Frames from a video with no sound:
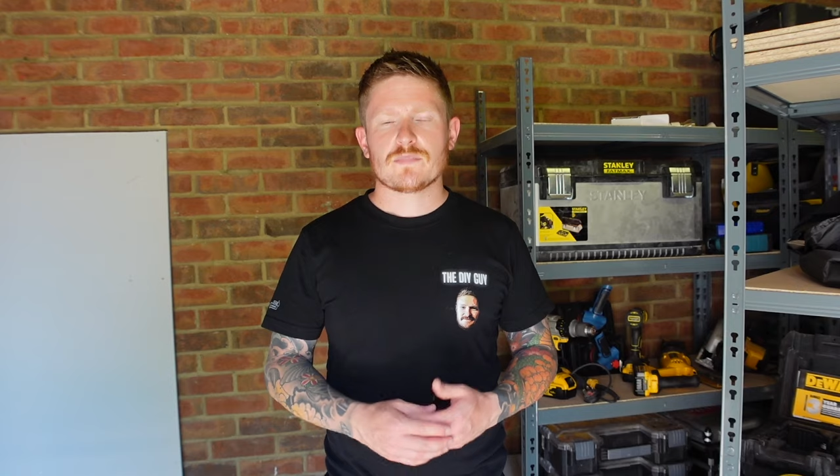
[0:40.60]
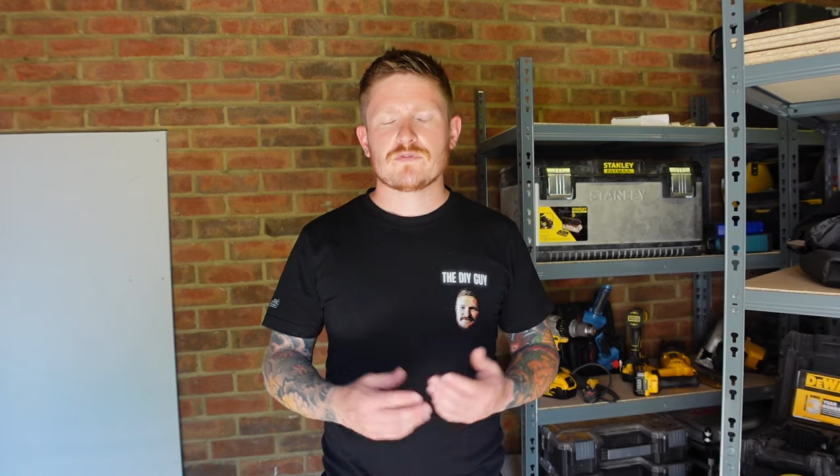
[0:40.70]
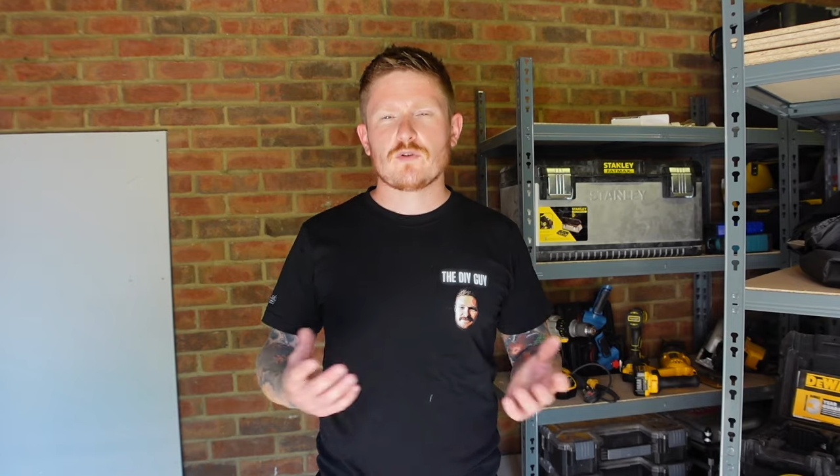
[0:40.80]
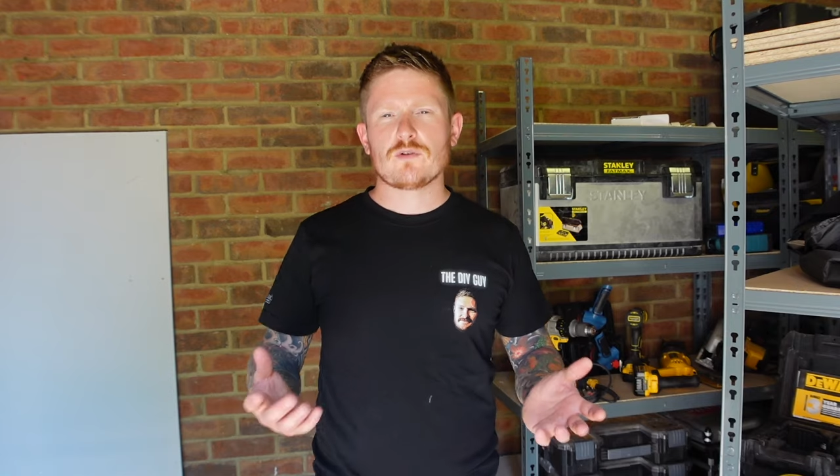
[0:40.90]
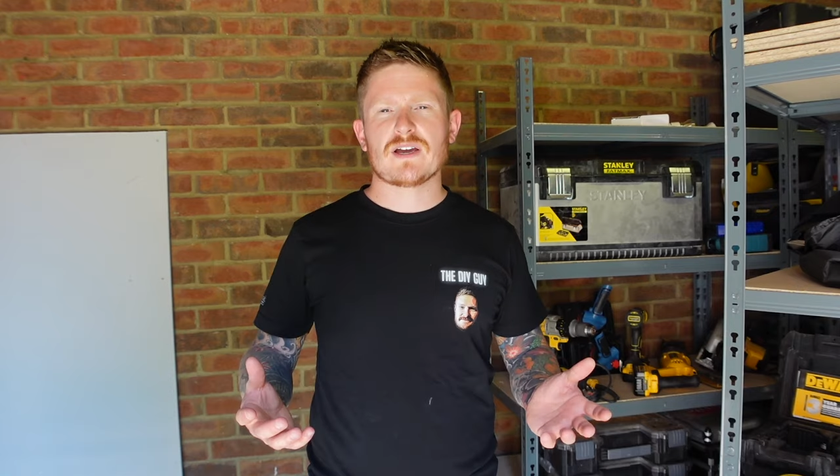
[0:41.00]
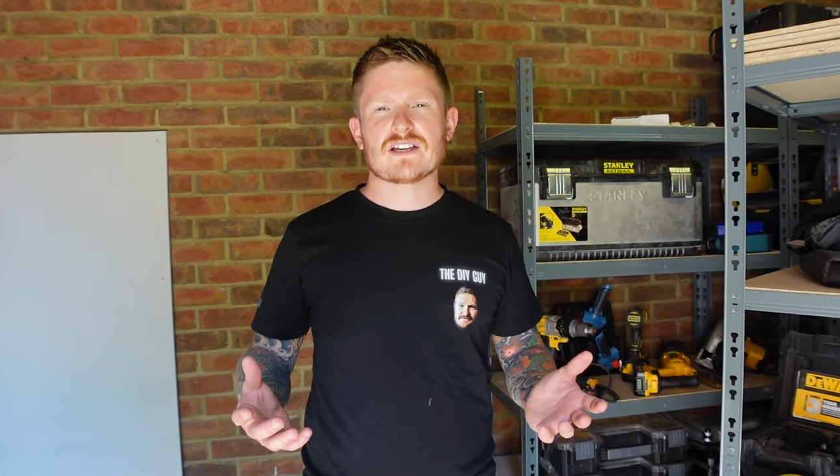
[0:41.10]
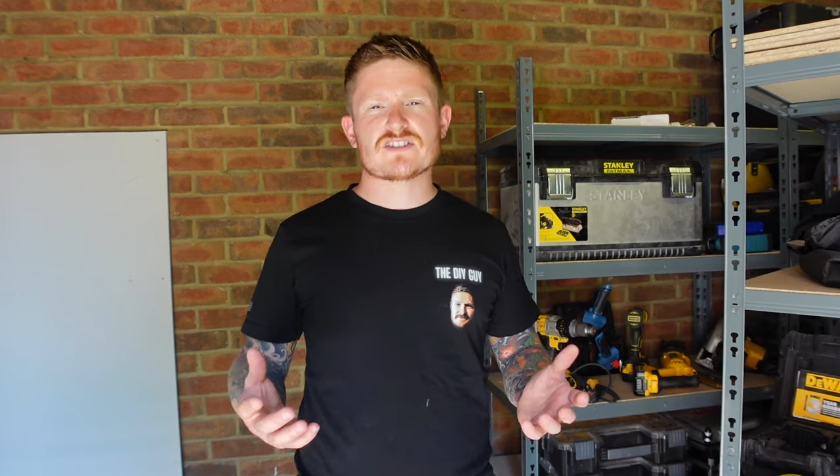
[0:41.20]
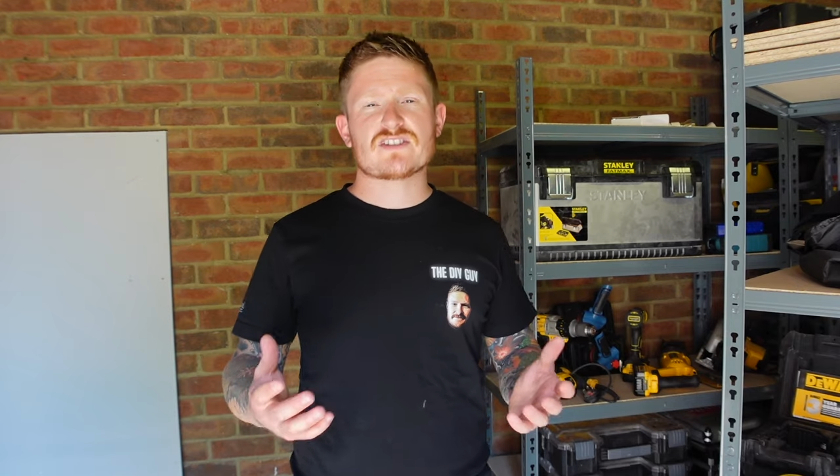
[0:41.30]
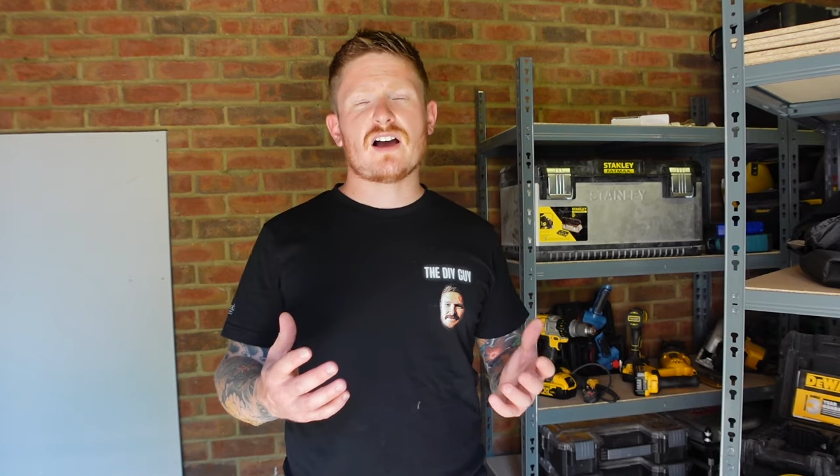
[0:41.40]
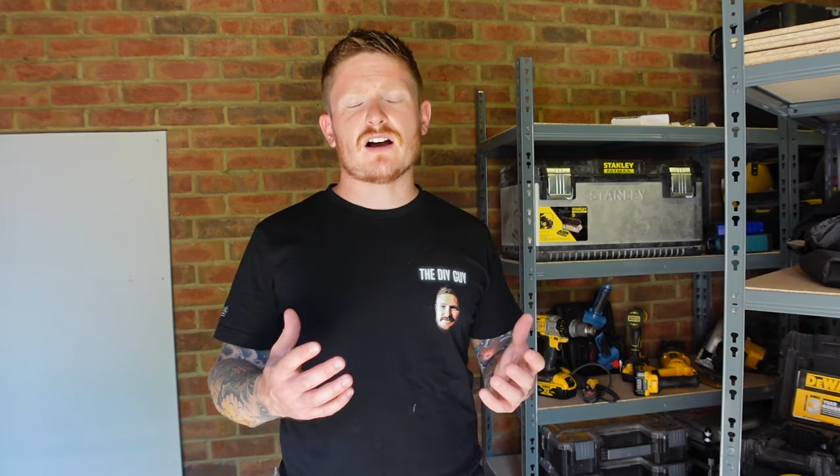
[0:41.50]
Before we make a
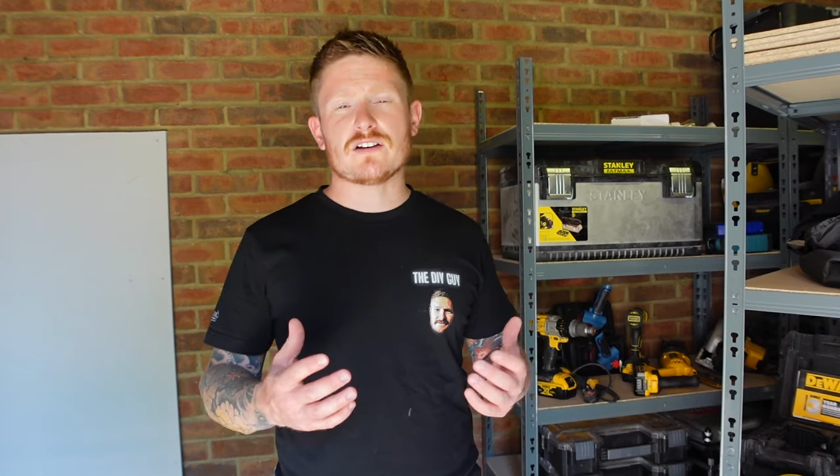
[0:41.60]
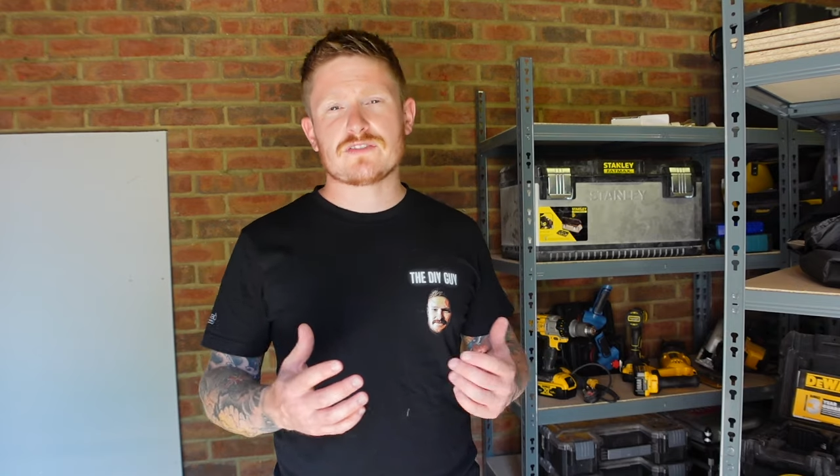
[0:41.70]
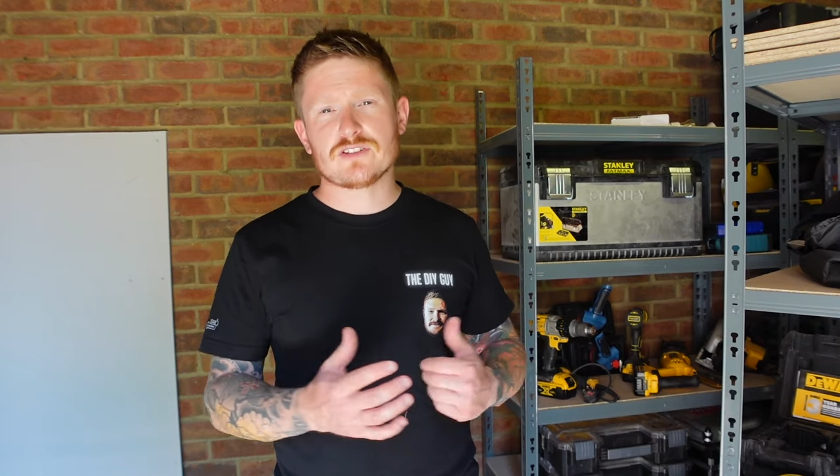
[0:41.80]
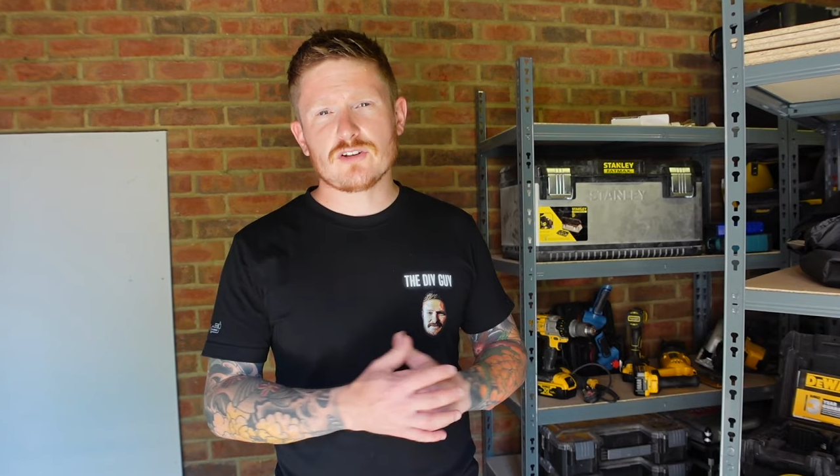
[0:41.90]
start, if you're